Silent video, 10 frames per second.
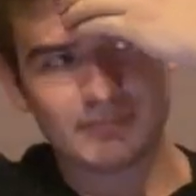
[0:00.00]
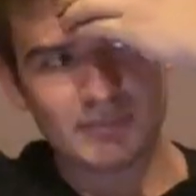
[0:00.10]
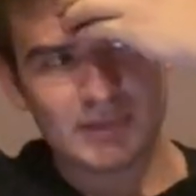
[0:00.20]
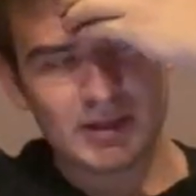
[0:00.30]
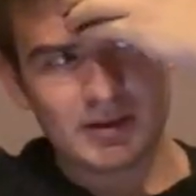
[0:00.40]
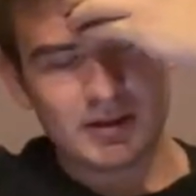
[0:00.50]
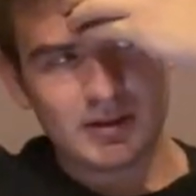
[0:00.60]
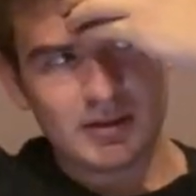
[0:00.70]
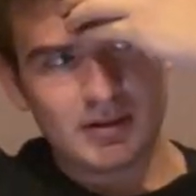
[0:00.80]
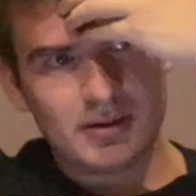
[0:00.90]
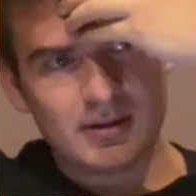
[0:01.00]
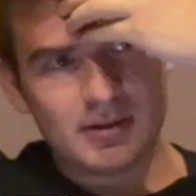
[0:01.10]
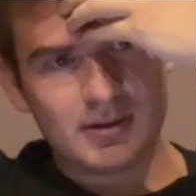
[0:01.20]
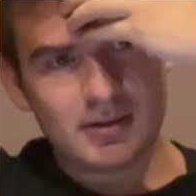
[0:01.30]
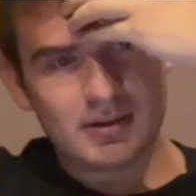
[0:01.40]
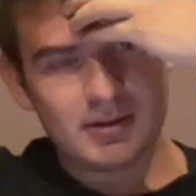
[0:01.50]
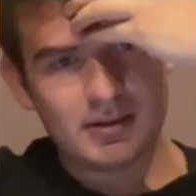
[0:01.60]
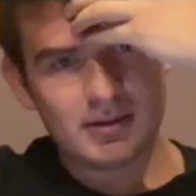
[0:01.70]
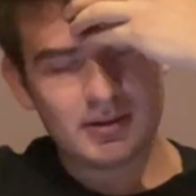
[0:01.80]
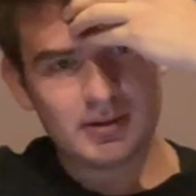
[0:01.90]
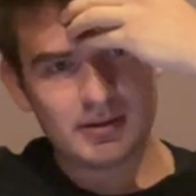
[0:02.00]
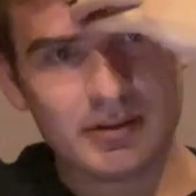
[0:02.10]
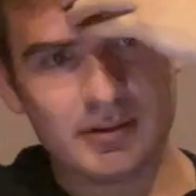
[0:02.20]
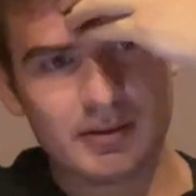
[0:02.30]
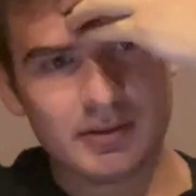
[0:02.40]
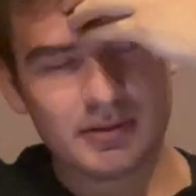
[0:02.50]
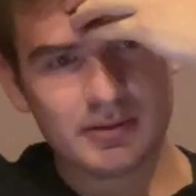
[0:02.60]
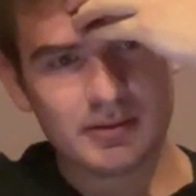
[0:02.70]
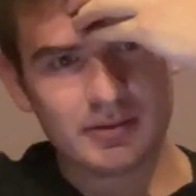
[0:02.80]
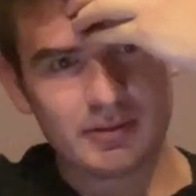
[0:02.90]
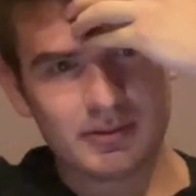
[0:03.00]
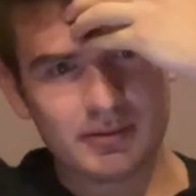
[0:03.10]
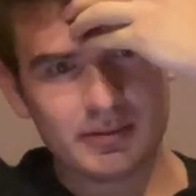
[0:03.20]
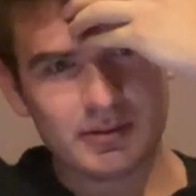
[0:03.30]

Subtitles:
(silence)